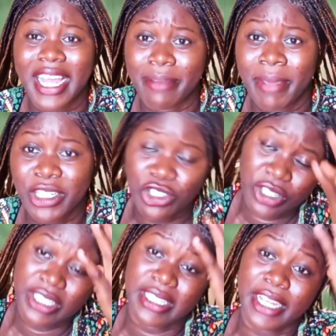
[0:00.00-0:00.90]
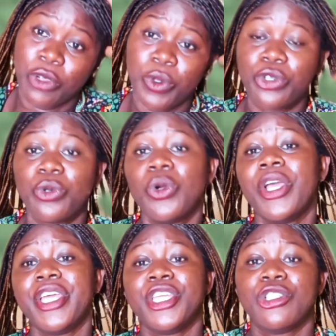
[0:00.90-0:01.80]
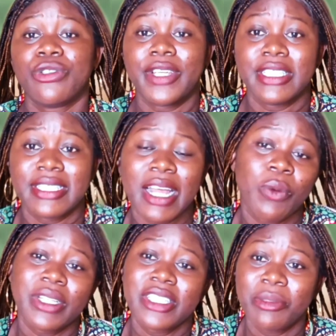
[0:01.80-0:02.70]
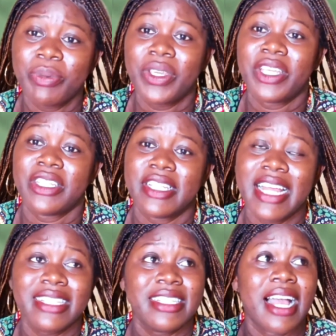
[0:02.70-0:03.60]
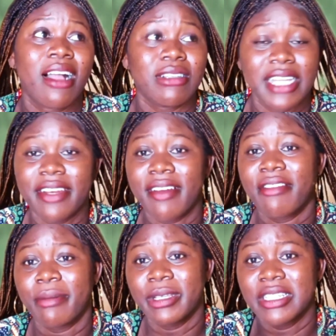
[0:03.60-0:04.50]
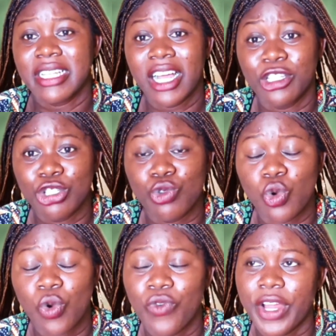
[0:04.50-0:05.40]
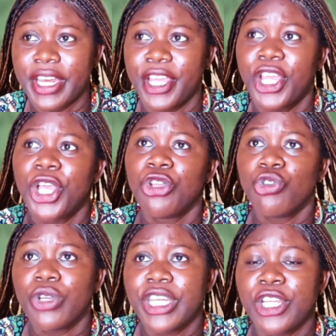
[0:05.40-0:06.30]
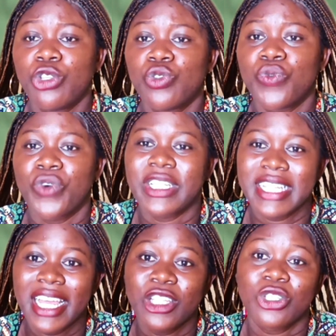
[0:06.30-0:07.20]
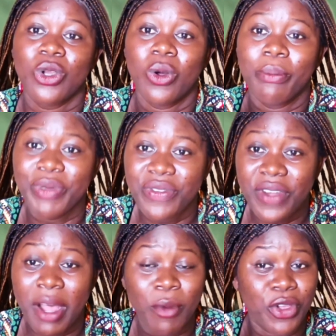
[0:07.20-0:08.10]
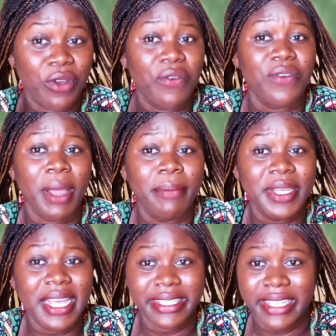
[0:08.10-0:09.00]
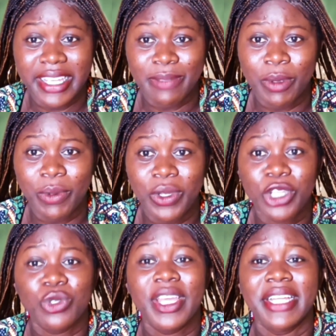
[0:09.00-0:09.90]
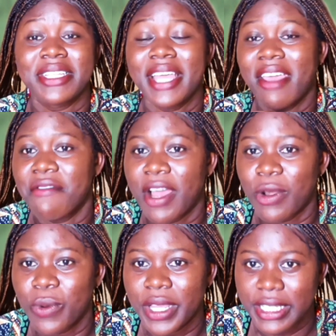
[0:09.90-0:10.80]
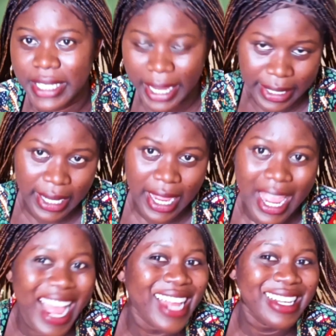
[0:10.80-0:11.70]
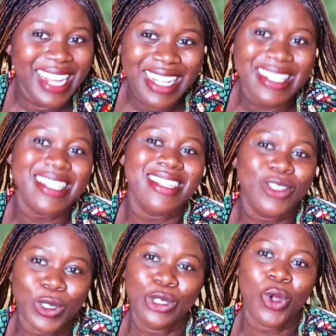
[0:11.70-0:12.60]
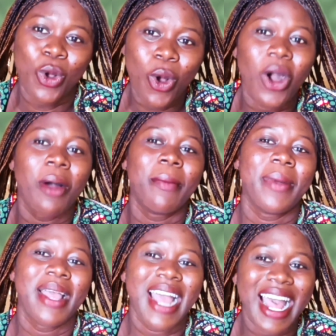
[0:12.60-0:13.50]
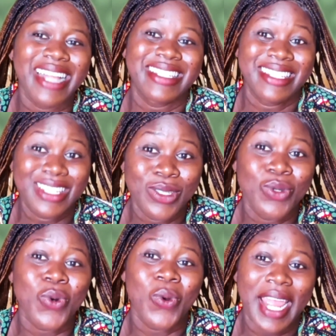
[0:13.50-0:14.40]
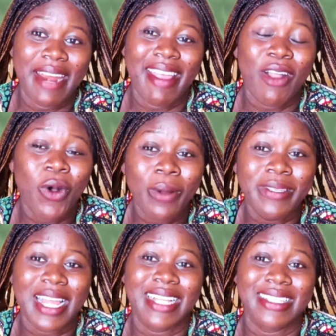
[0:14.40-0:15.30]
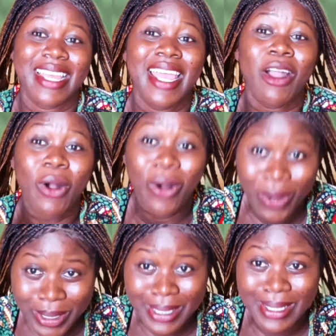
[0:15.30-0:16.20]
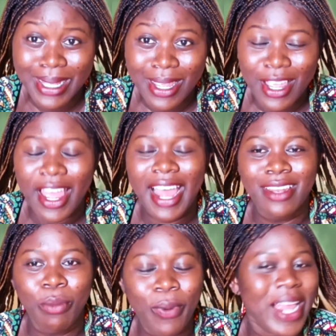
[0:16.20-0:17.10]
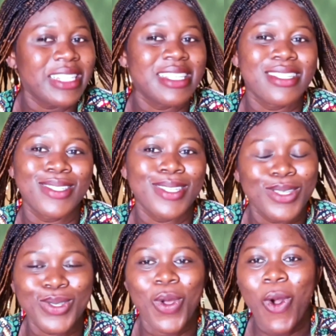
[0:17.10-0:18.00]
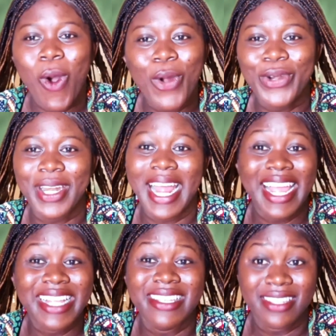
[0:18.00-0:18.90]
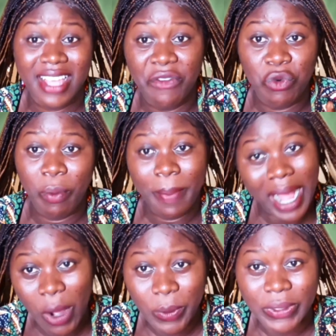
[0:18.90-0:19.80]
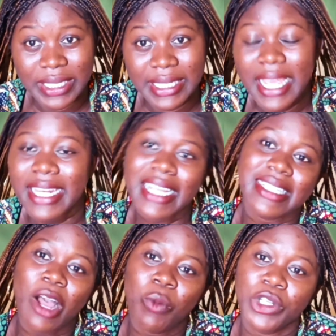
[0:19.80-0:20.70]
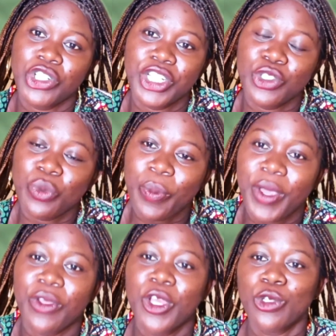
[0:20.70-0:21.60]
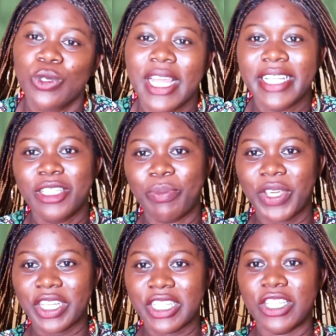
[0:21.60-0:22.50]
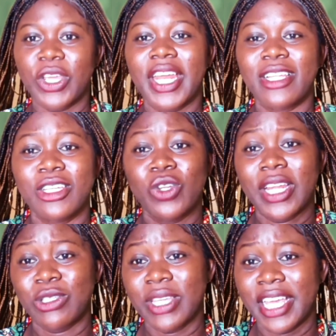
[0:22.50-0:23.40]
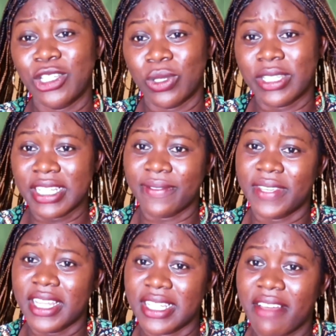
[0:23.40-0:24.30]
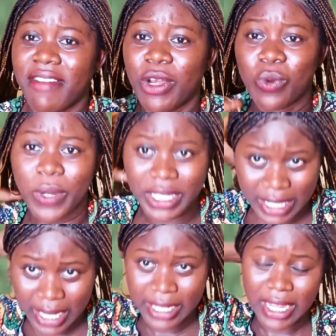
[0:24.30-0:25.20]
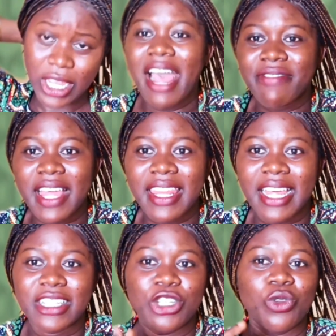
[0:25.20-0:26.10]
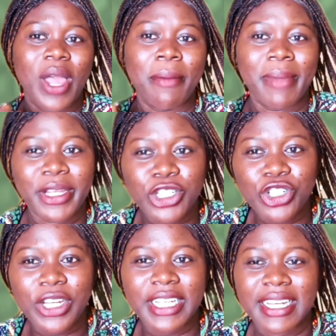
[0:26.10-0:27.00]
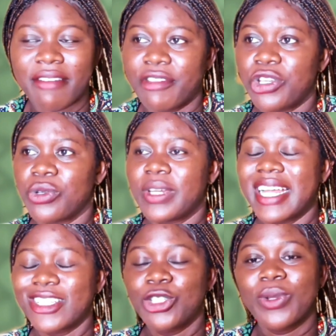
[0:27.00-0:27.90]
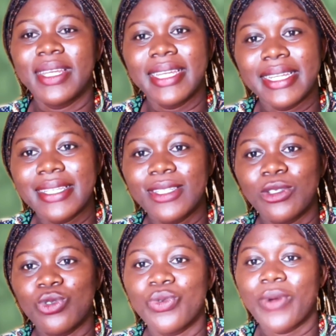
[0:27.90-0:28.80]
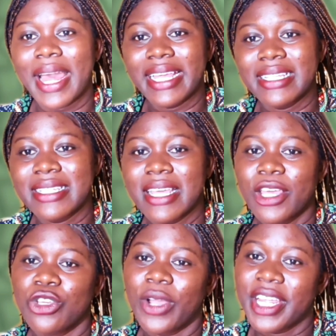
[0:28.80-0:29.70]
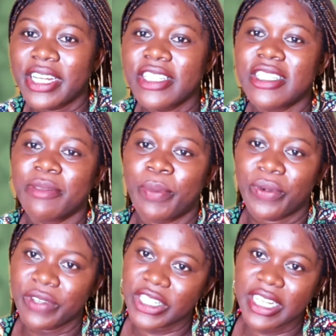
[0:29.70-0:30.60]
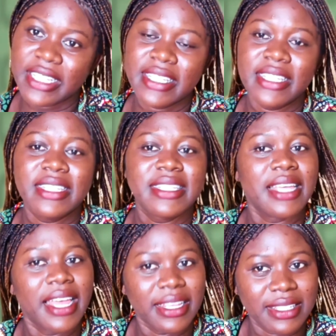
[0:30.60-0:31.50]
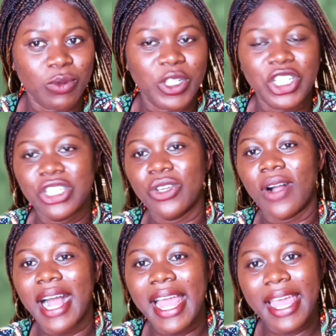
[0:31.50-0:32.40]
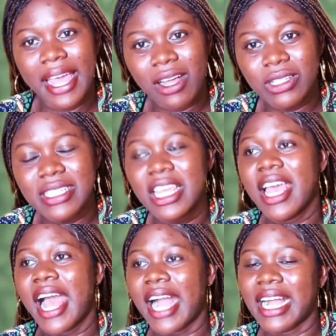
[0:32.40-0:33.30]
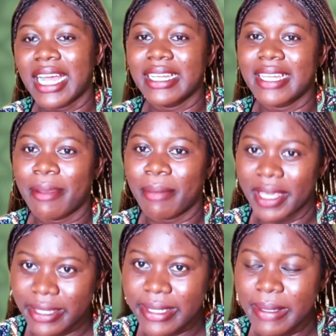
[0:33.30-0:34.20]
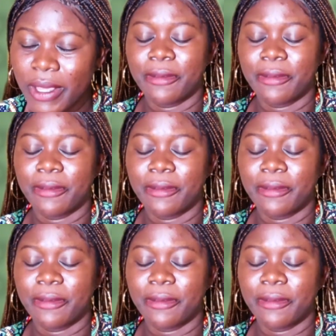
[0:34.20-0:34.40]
I mentioned that you will do is to register with GPH. That's their General Pharmacist Council over there. You need to first get your B-Pharm or your Pharm-D, as the case may be. You need to get it evaluated. And that does not come at zero naira. It comes at a cost. And the price is £687. That's how much you need to pay to get GPHC in order to get your certificate evaluated. After that, you know, I mentioned in that video that you need to write your English proficiency test, which is your IELTS academics.